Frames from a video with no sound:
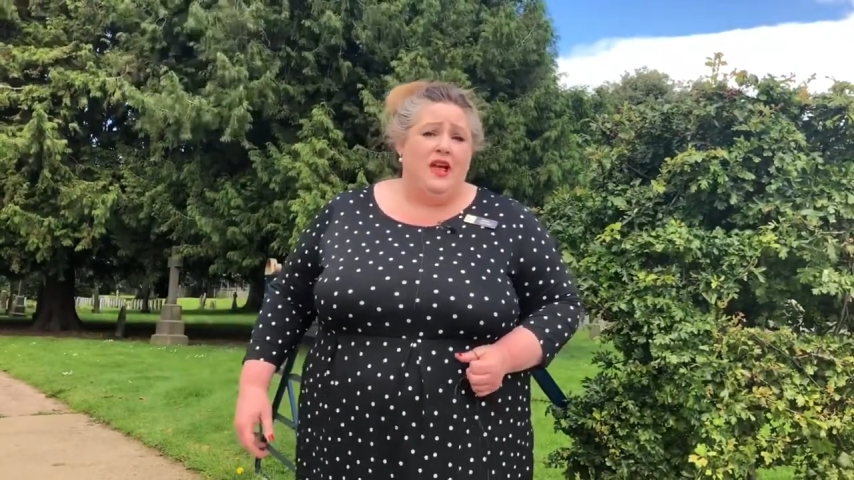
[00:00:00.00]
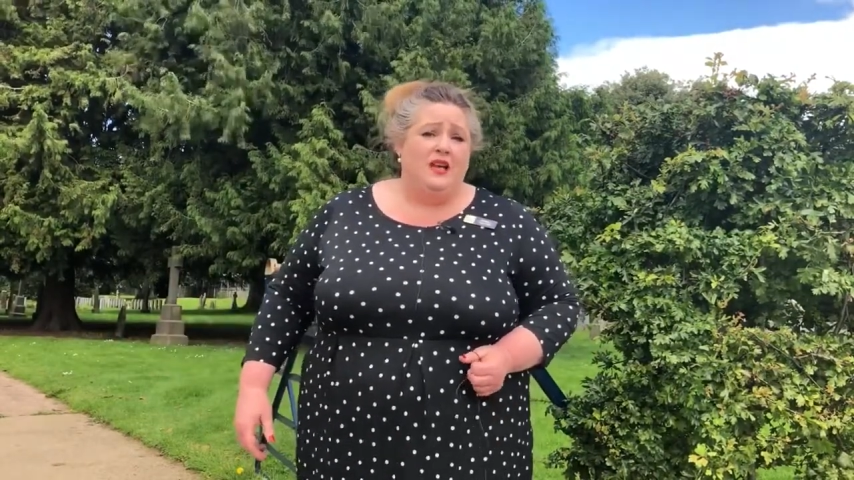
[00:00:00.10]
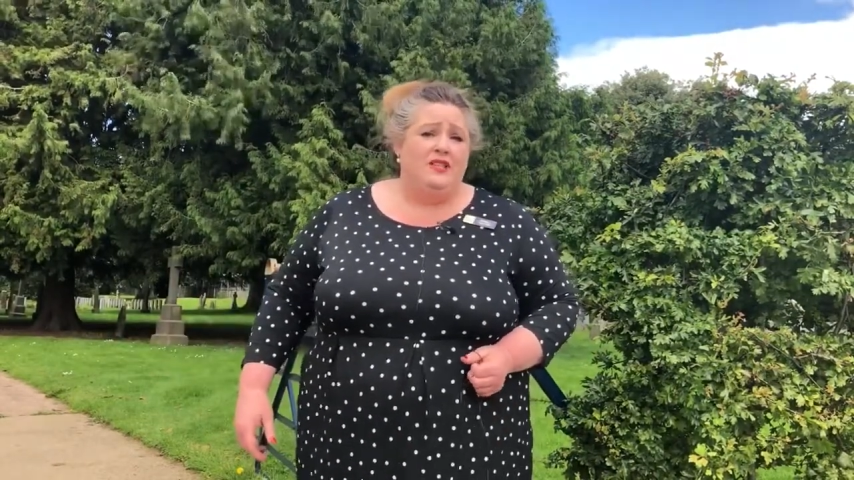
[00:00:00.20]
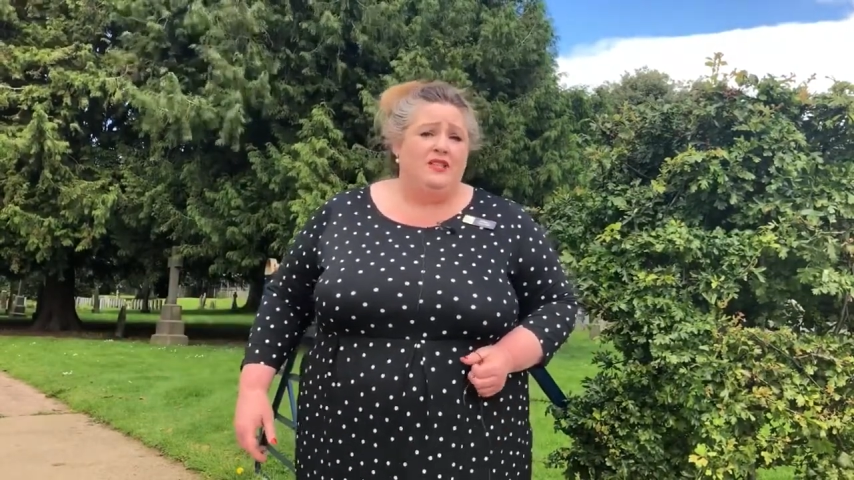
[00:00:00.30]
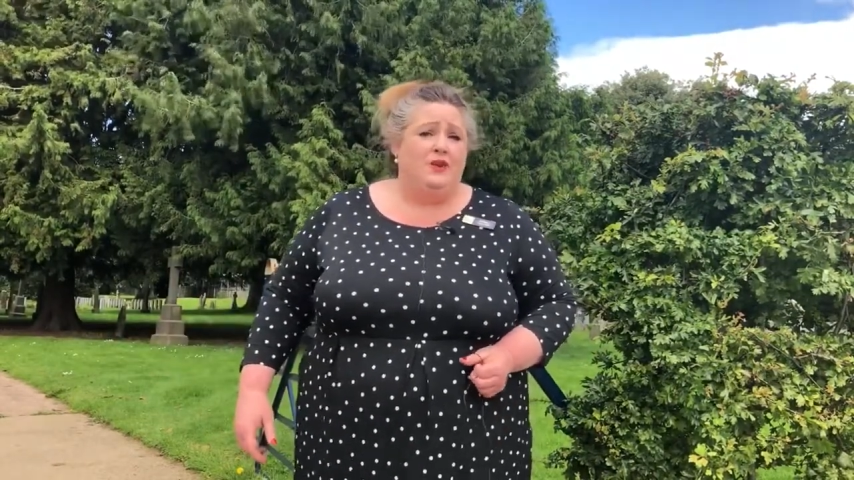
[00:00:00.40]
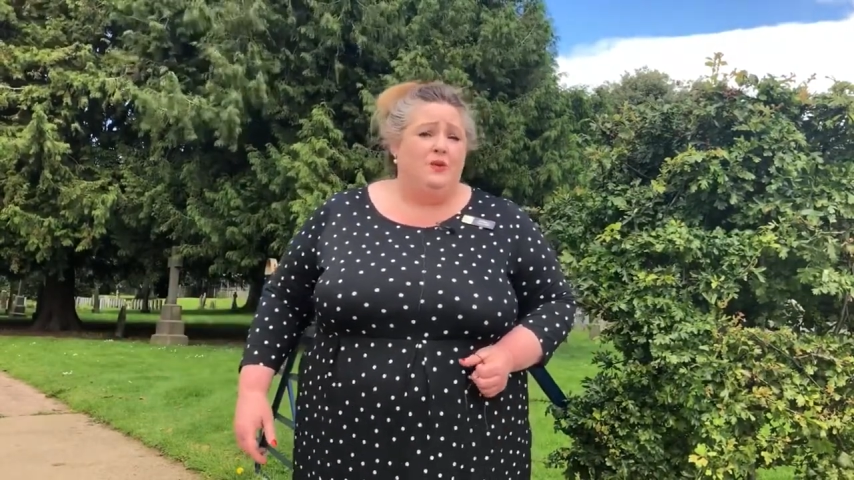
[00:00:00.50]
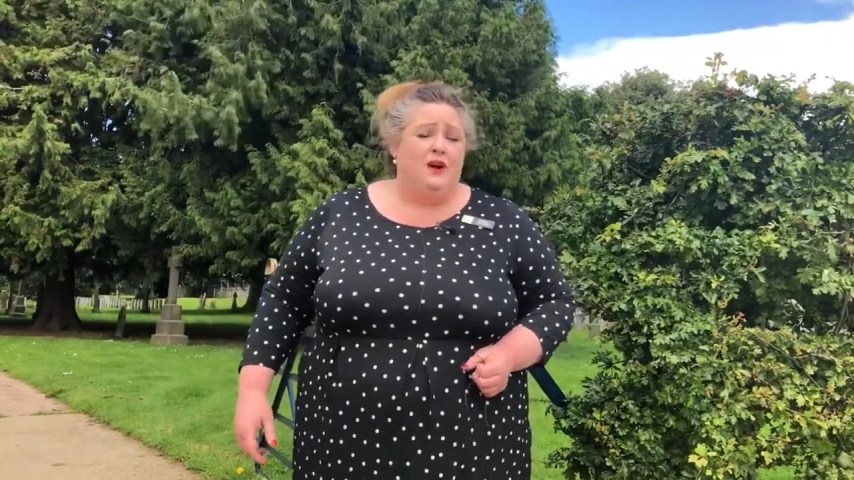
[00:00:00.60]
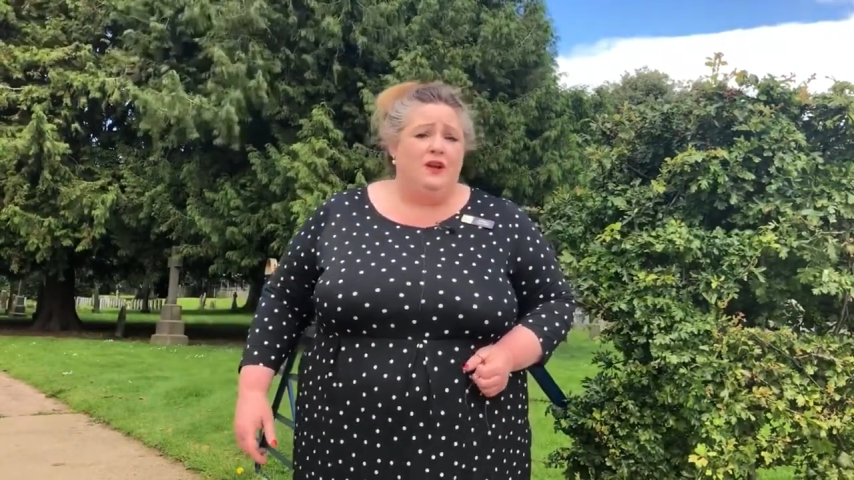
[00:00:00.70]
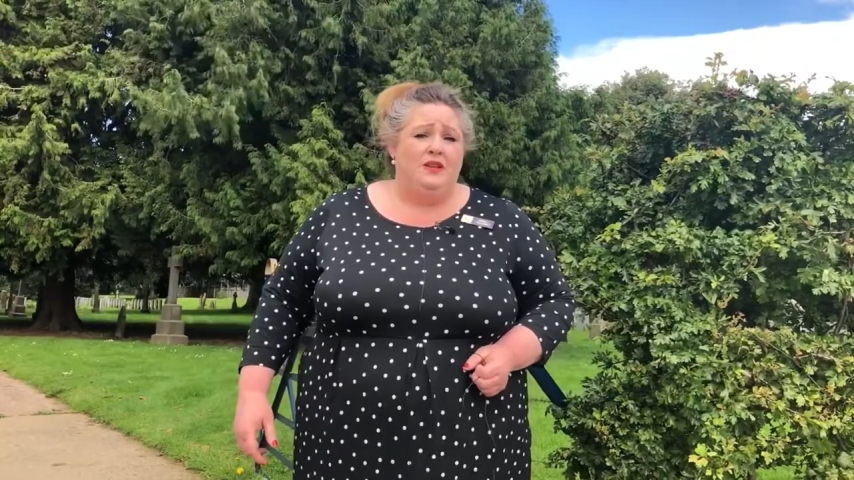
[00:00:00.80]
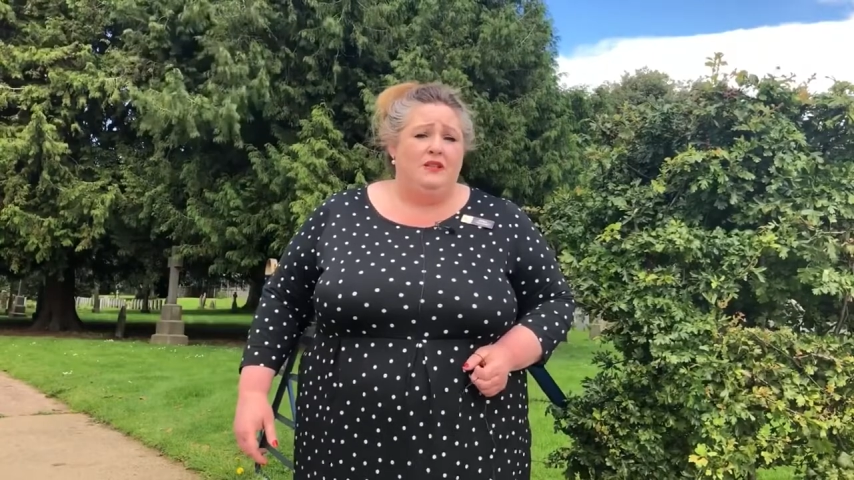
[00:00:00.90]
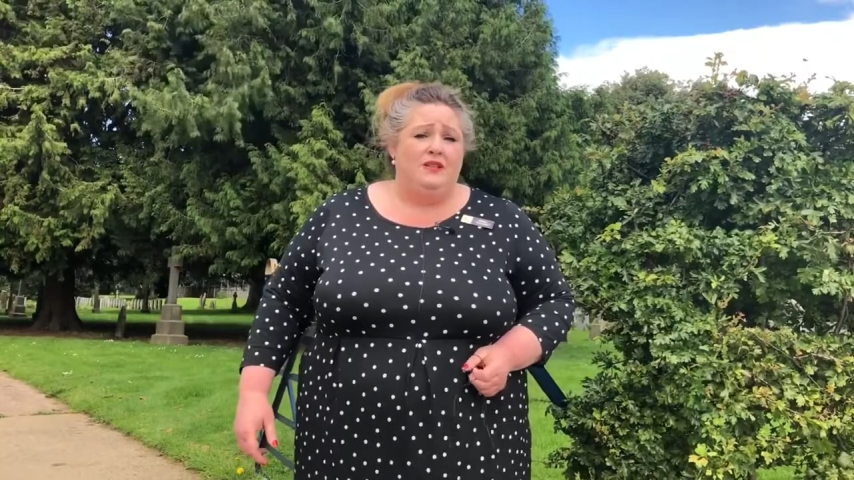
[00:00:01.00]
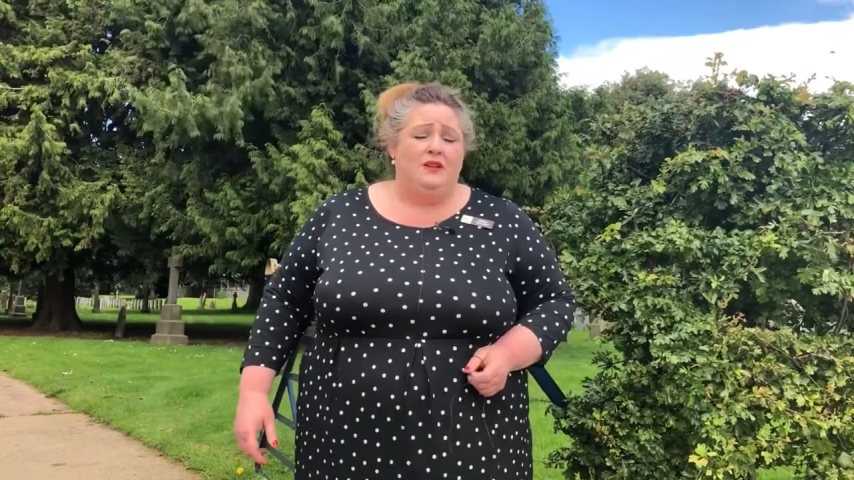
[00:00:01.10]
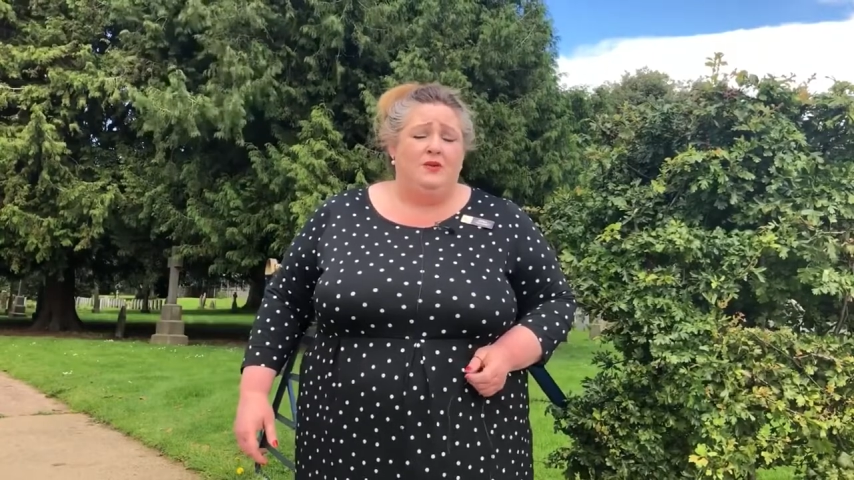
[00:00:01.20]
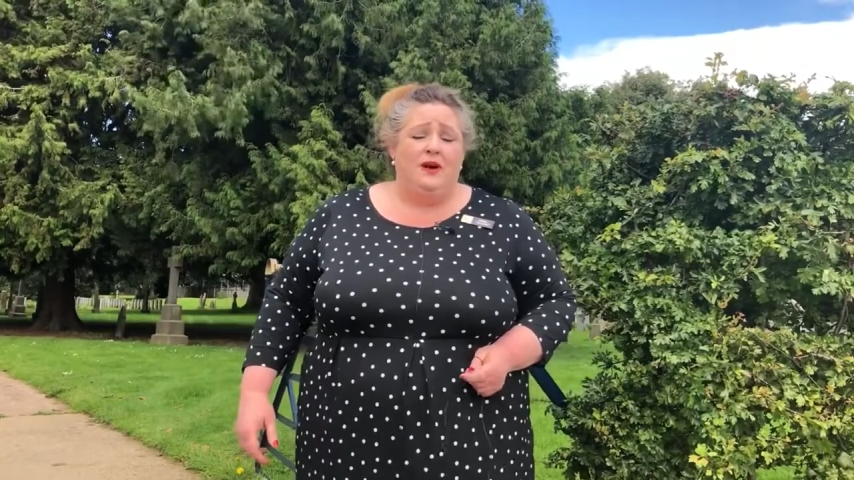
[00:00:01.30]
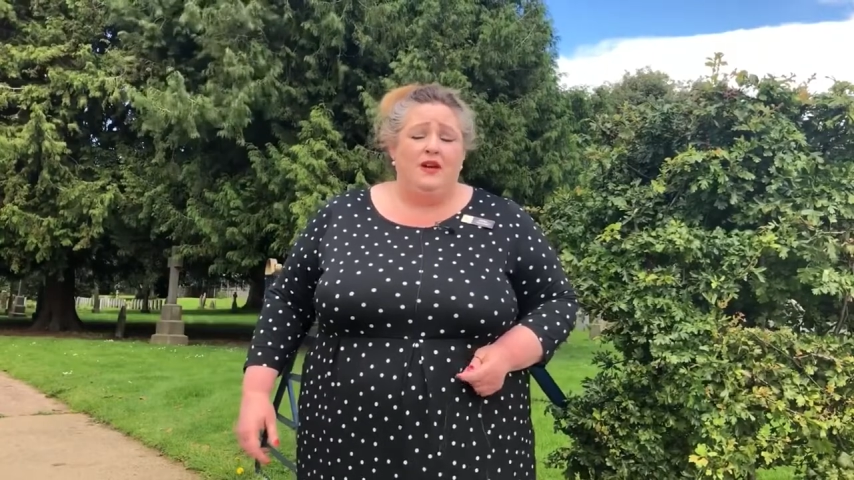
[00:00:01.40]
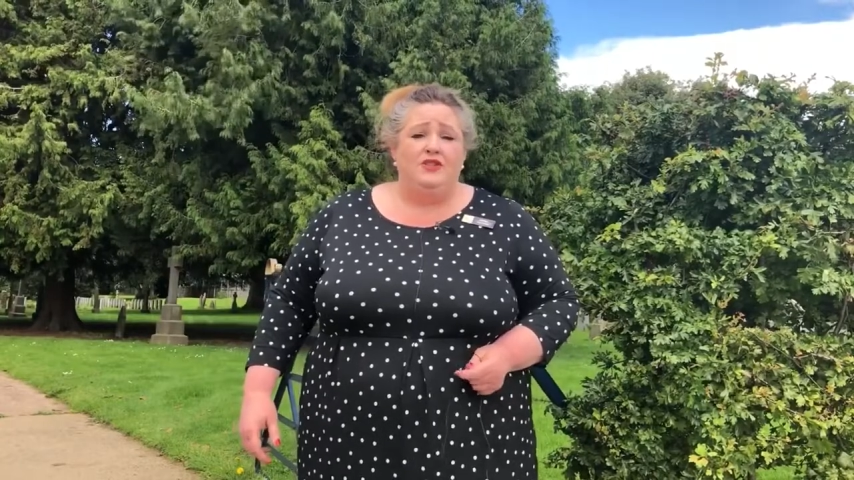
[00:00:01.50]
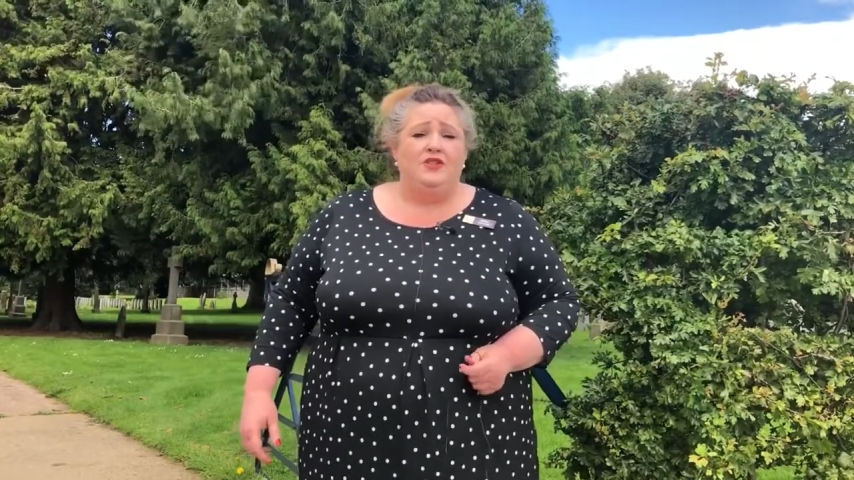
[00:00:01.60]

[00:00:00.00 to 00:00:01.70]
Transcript: sequoias,